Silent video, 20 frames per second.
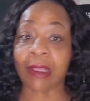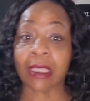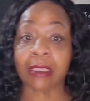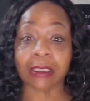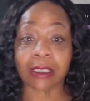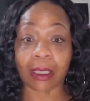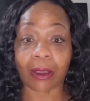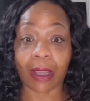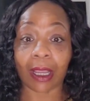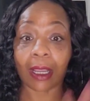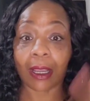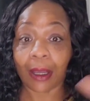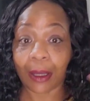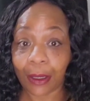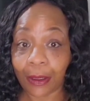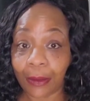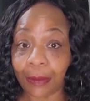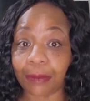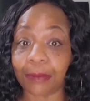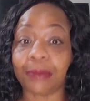So I
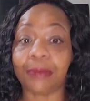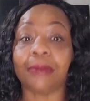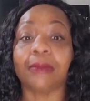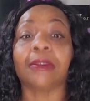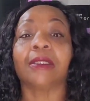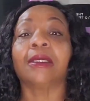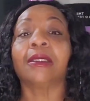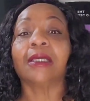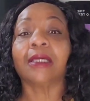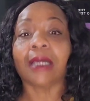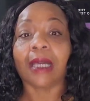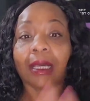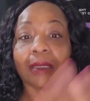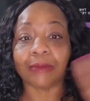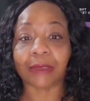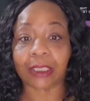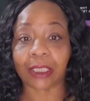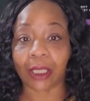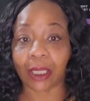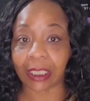hope I'm
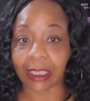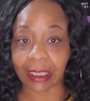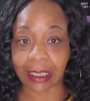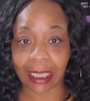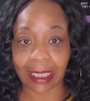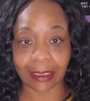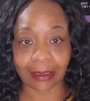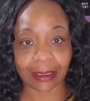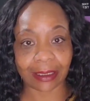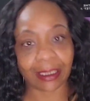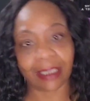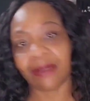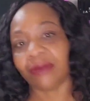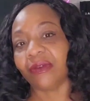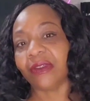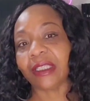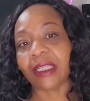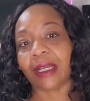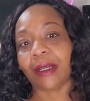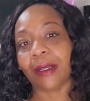talking loud enough,
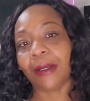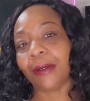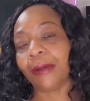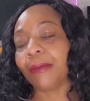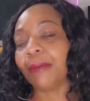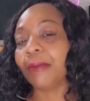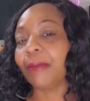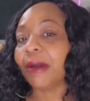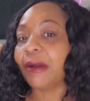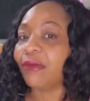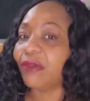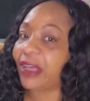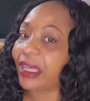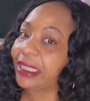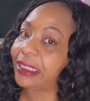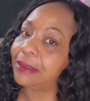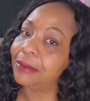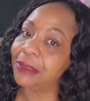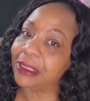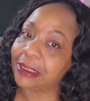and I hope my
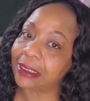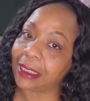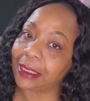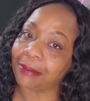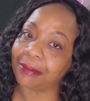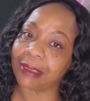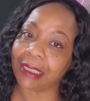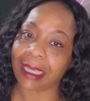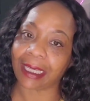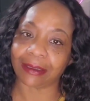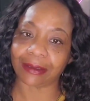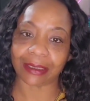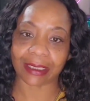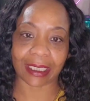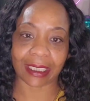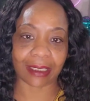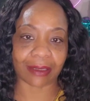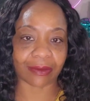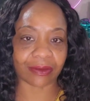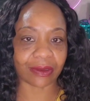volume is up loud
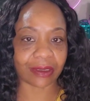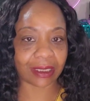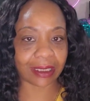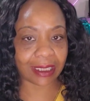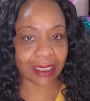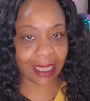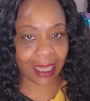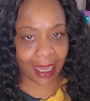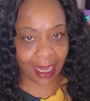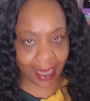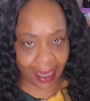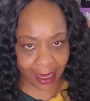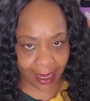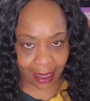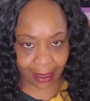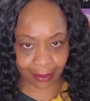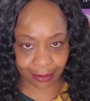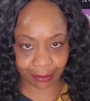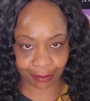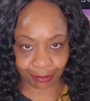enough. Now,
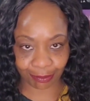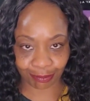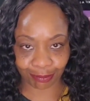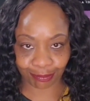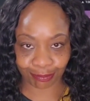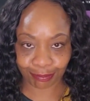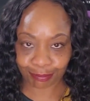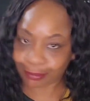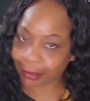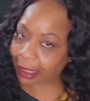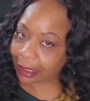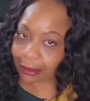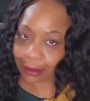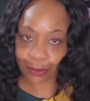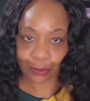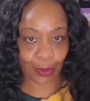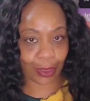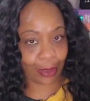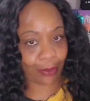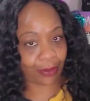back to
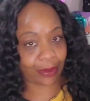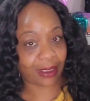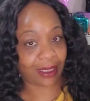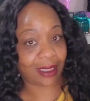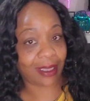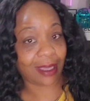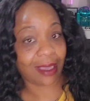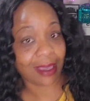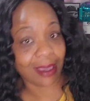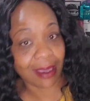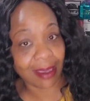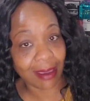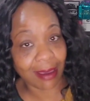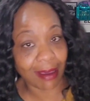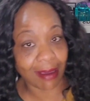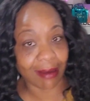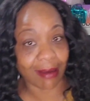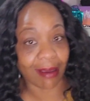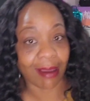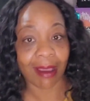why we're here.
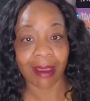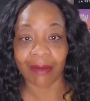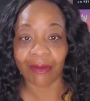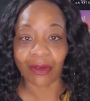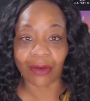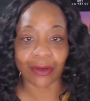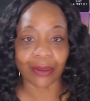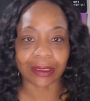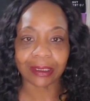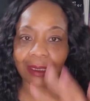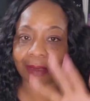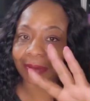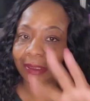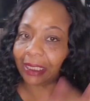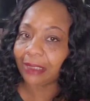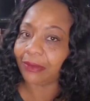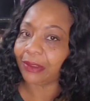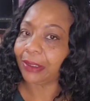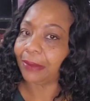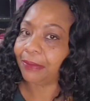Of course, I'm
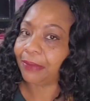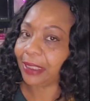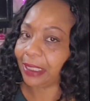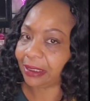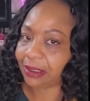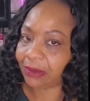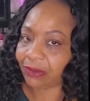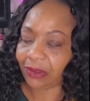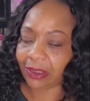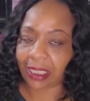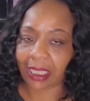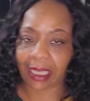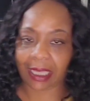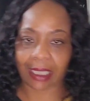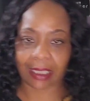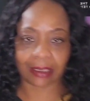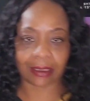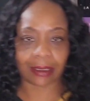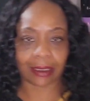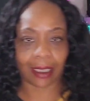saving the best for
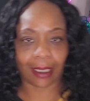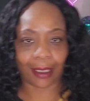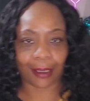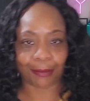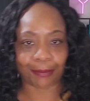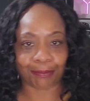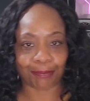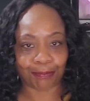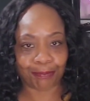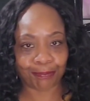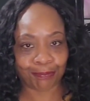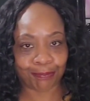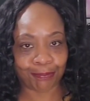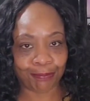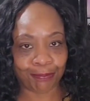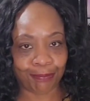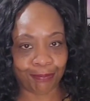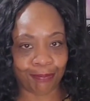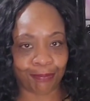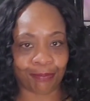last,
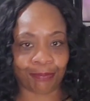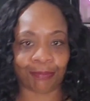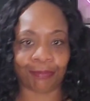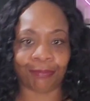y'all. Mm.